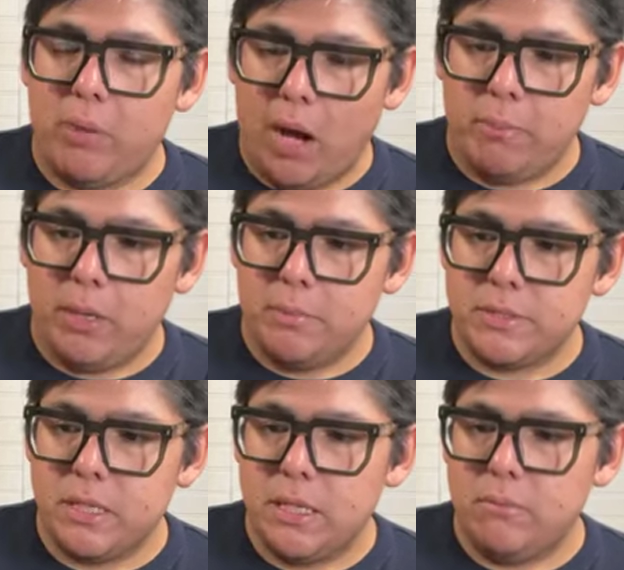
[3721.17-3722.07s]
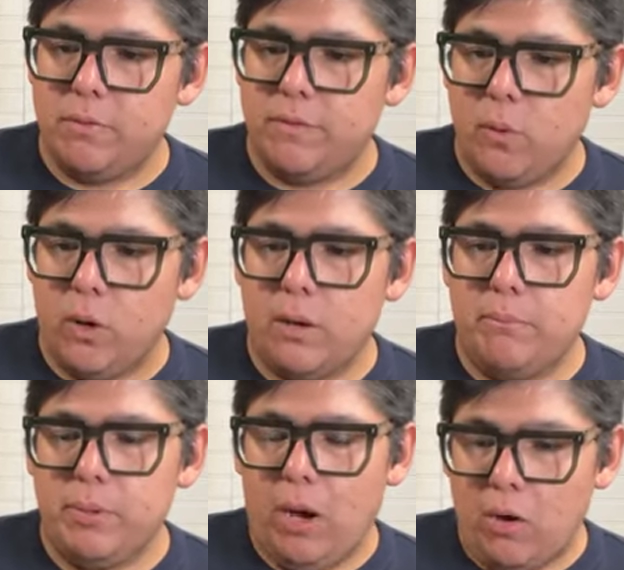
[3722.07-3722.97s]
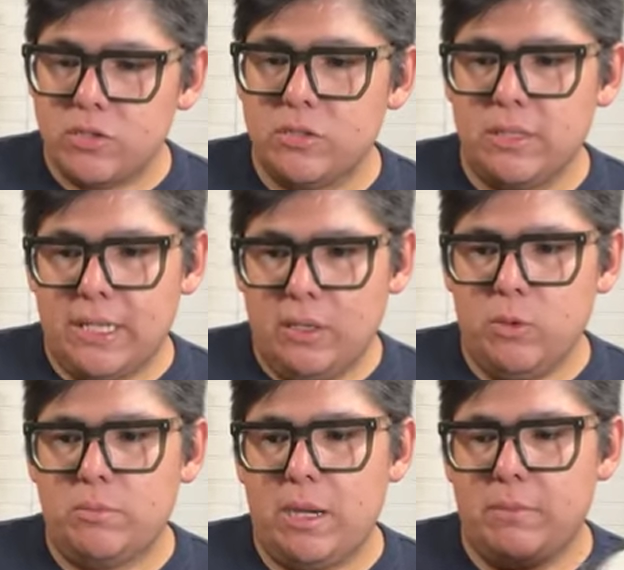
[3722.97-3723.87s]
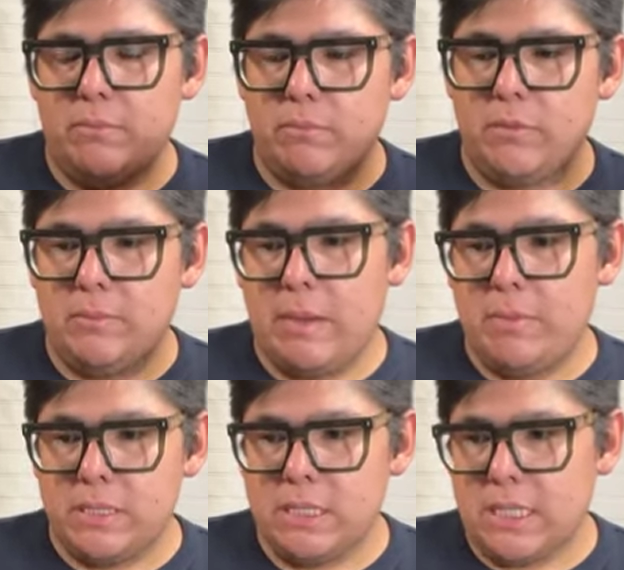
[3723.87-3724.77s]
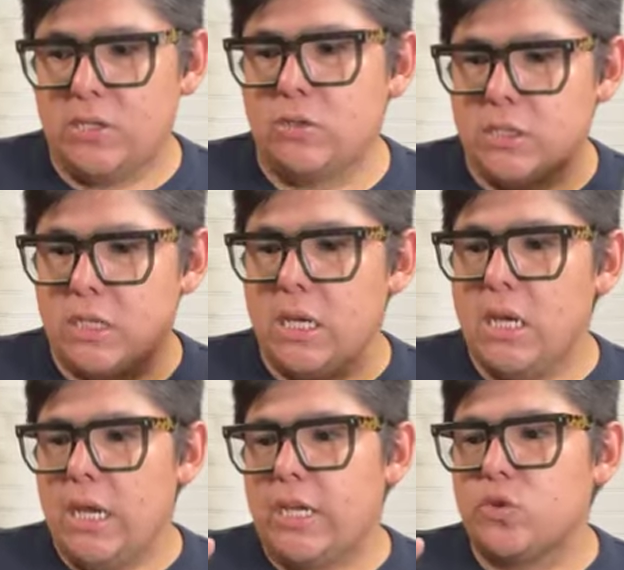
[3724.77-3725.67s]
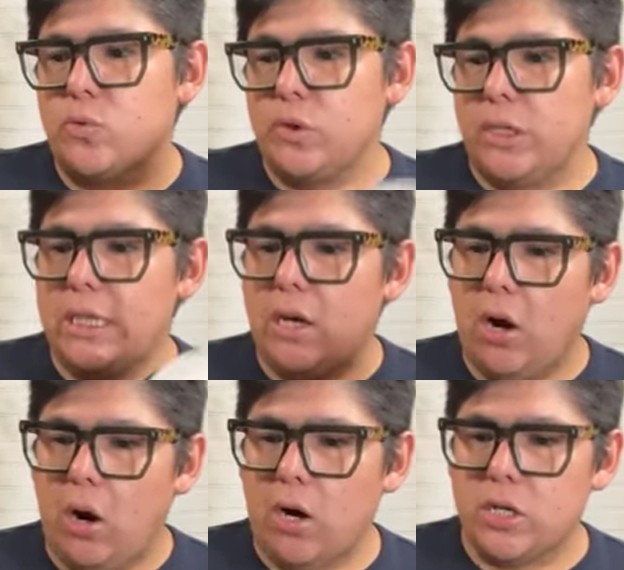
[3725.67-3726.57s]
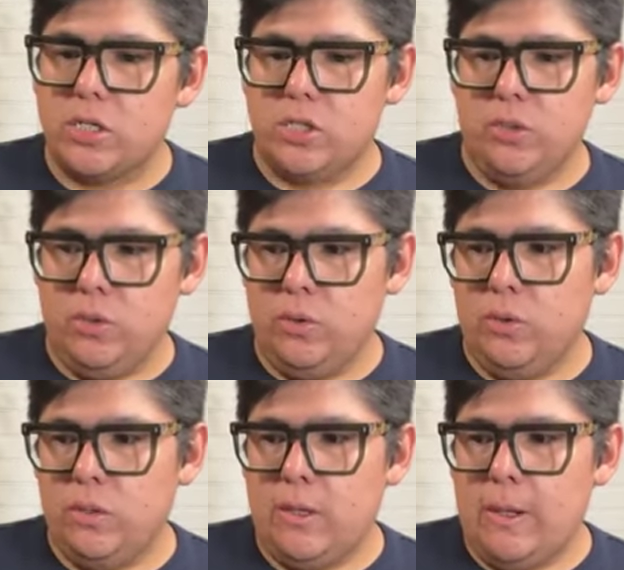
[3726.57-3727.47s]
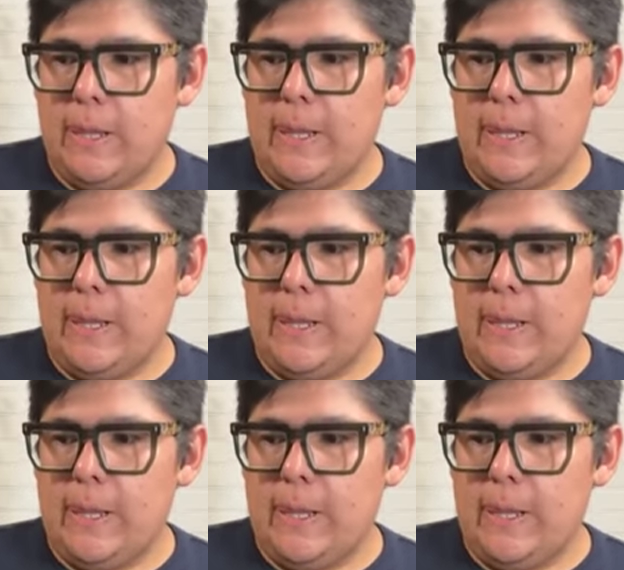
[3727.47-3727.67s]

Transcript: I've done pop-ups before, but also again with my busy schedule, it's really hard to.